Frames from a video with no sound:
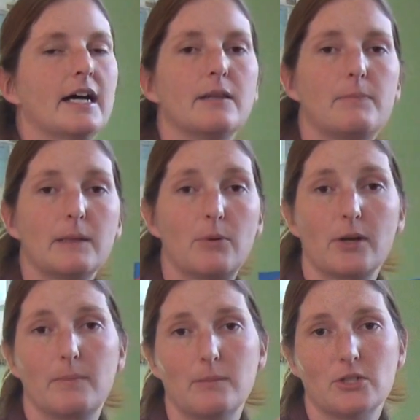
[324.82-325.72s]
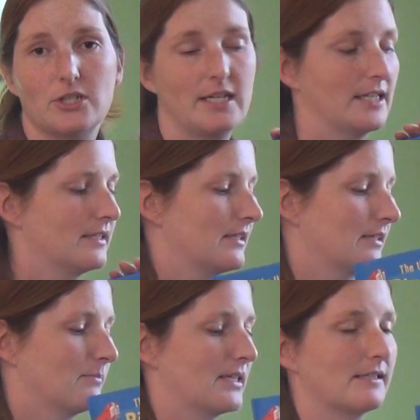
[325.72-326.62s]
The Big Book of Big Machines
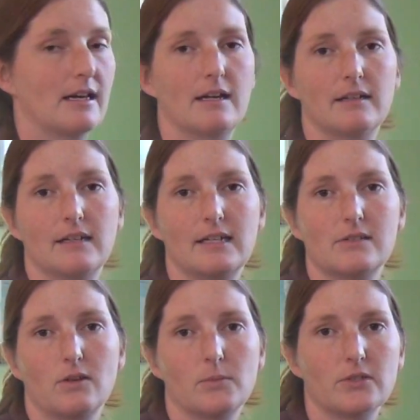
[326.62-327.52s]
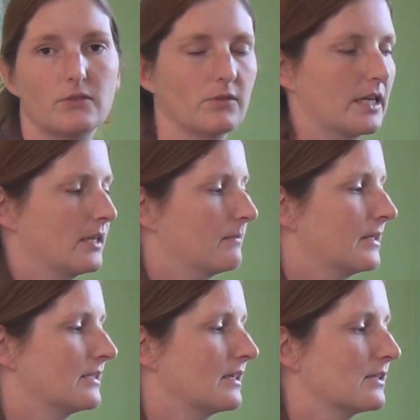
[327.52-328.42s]
is my son. He's almost 3. My
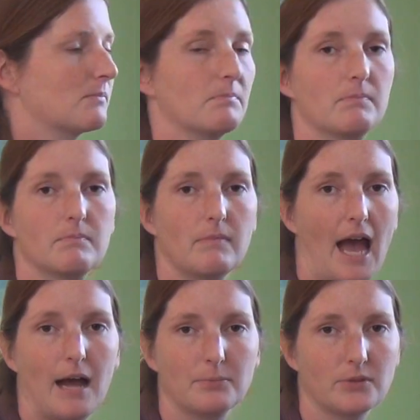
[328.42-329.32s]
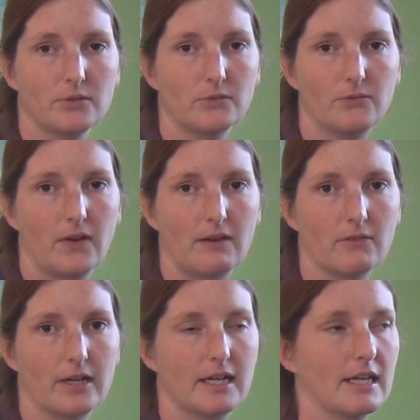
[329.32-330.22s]
son's absolute
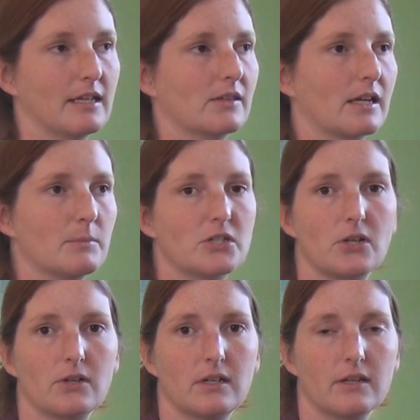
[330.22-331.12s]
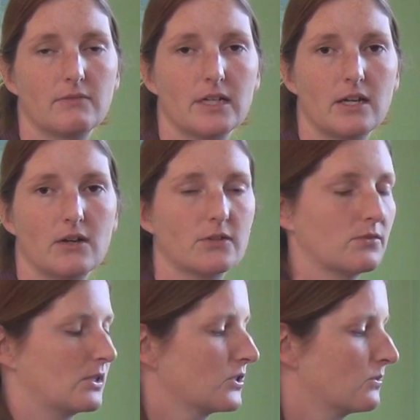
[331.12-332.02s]
favorite. It's going to be shown in another video,
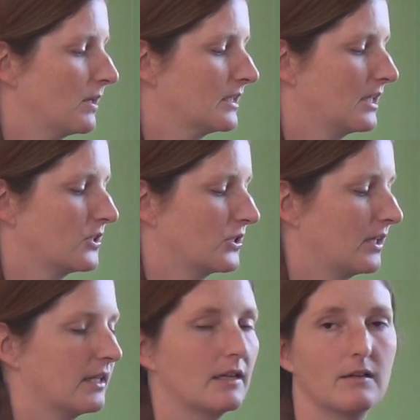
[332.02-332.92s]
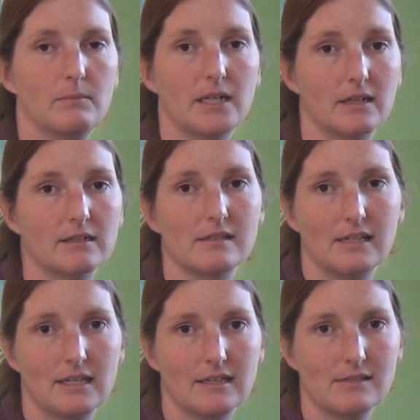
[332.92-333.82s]
so I just want to touch on it because
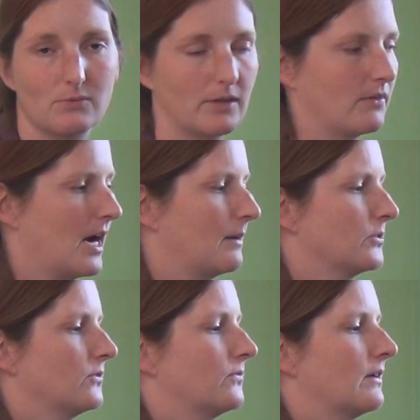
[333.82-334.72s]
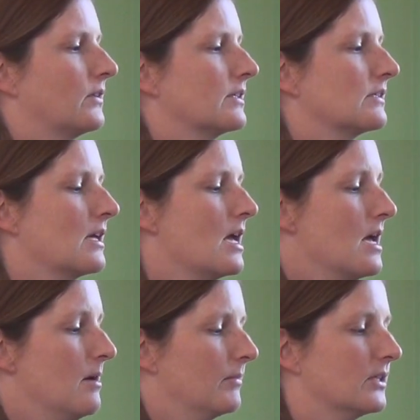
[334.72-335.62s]
it is one of our absolute favorites.
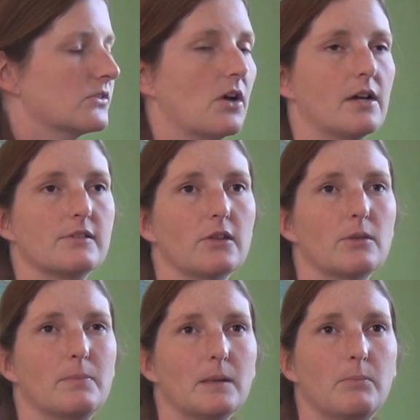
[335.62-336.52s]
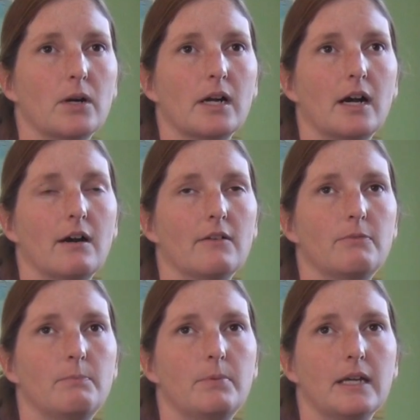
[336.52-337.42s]
But there's also the Big Book
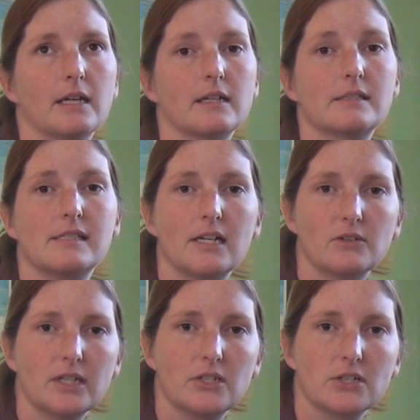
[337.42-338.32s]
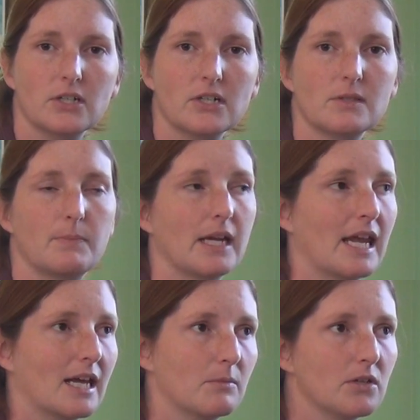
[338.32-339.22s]
of Big Sea Creatures, Big
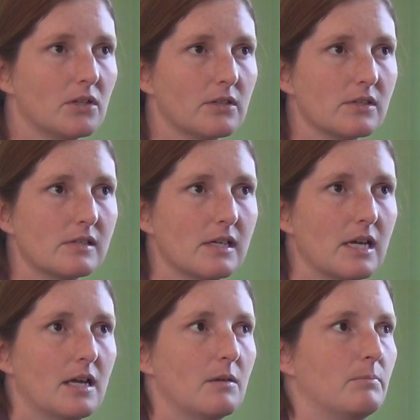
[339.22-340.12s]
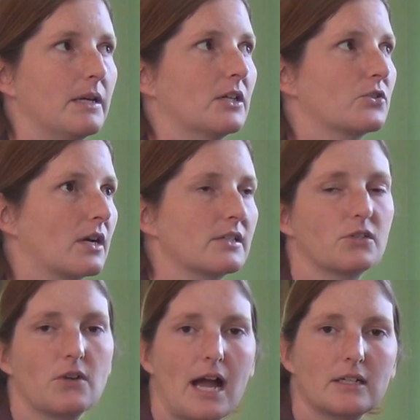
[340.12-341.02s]
Animals, Big Trucks
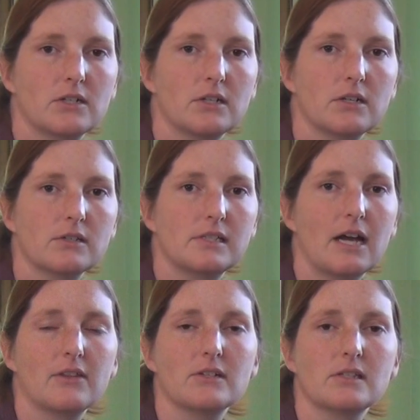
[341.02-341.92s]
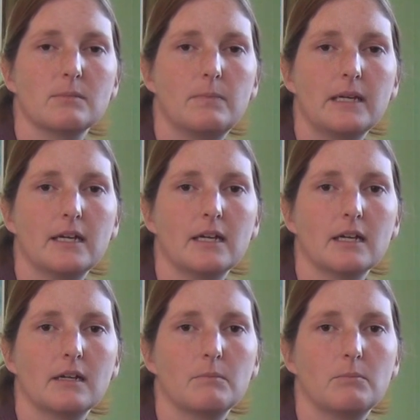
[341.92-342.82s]
and Tractors. Now there's the
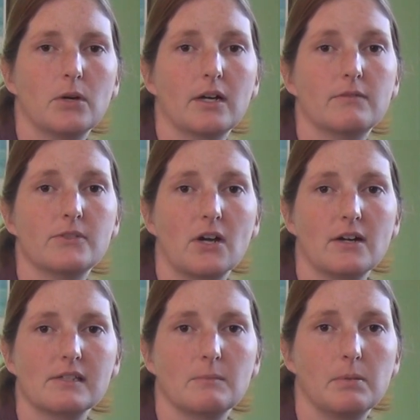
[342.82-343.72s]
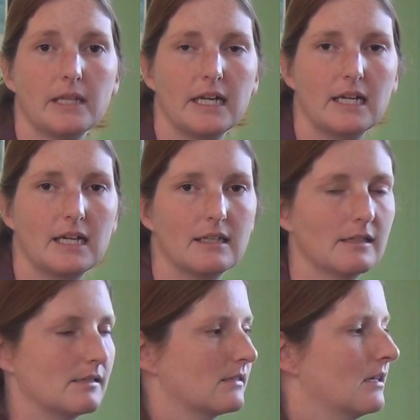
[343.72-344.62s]
Big Book of Stars and
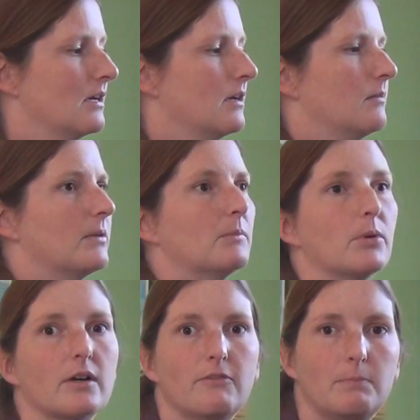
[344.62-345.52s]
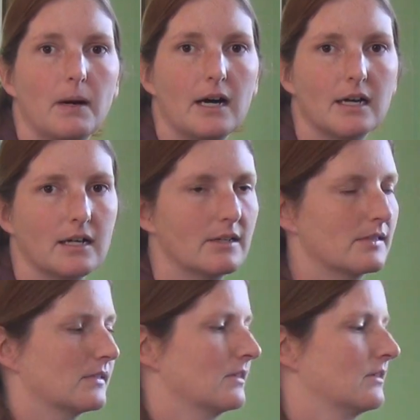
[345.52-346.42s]
Planets, Big Book of
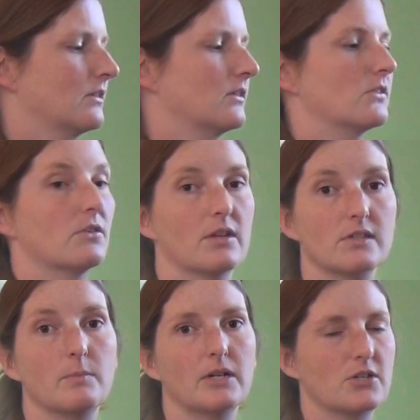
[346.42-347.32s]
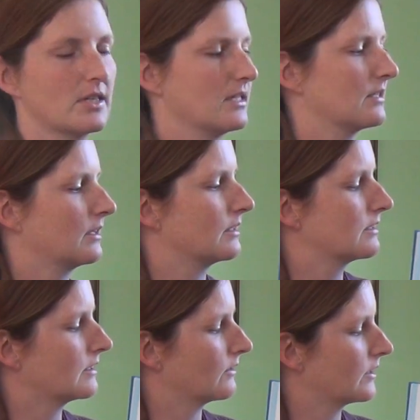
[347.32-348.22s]
Bugs. So there's a bunch of these in this
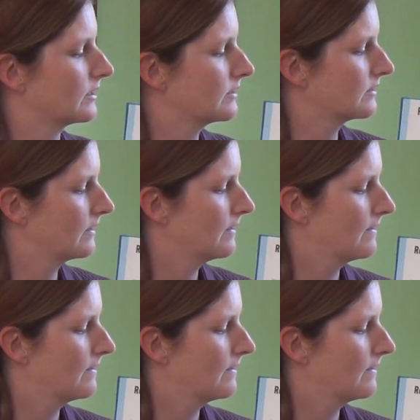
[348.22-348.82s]
series.